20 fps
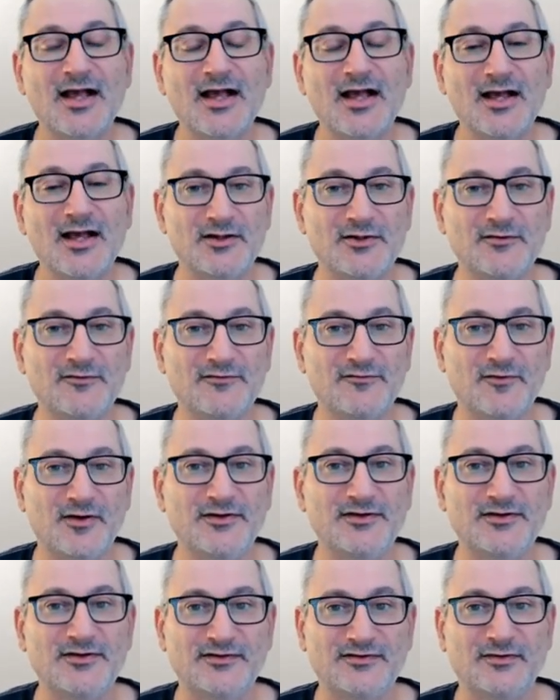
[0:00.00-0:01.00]
you'll find that
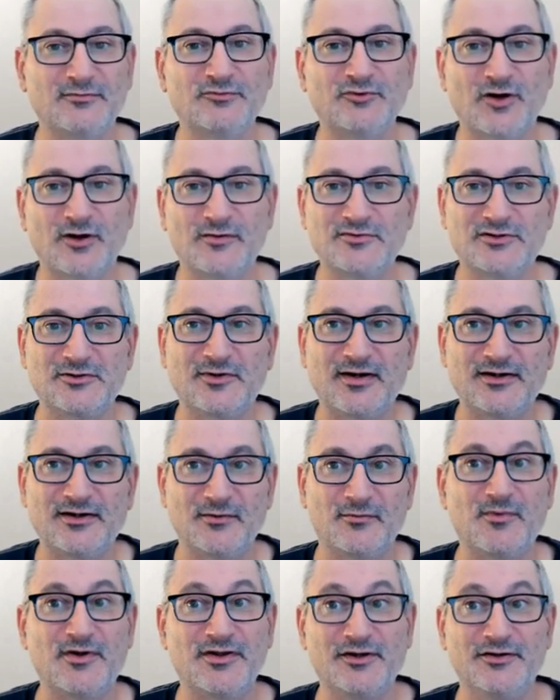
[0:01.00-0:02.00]
sometimes you end up
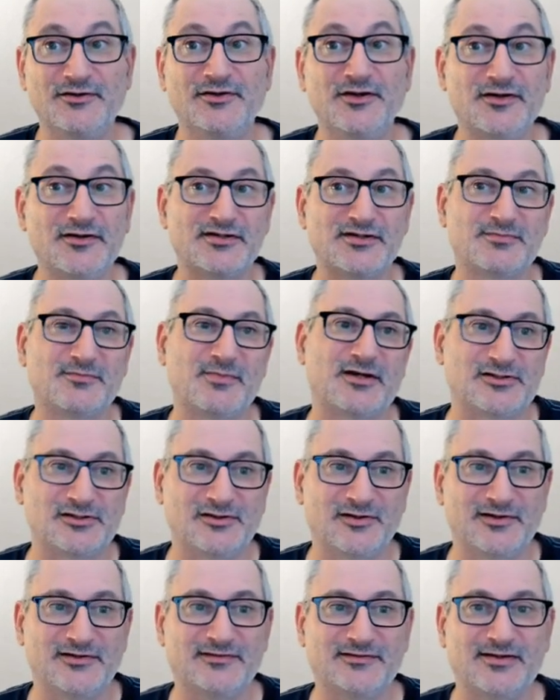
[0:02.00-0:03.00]
with another
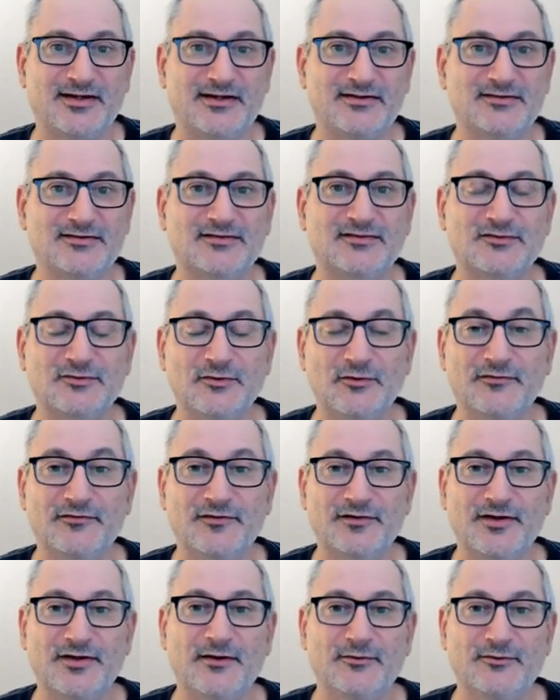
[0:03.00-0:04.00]
specialized data store for
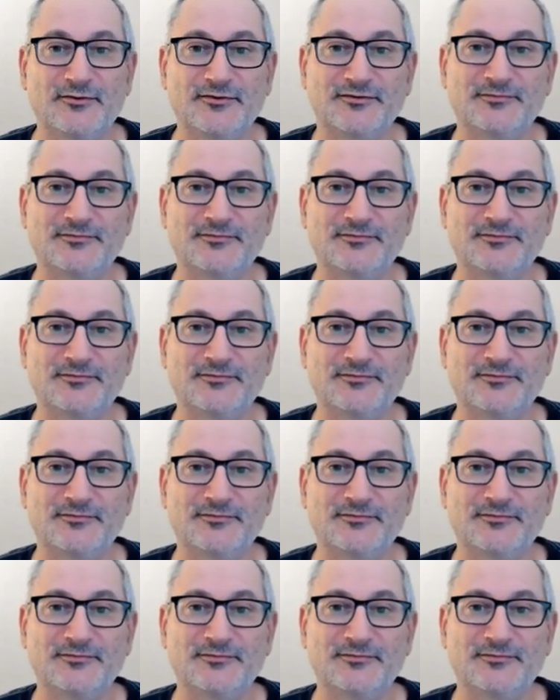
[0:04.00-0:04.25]
those.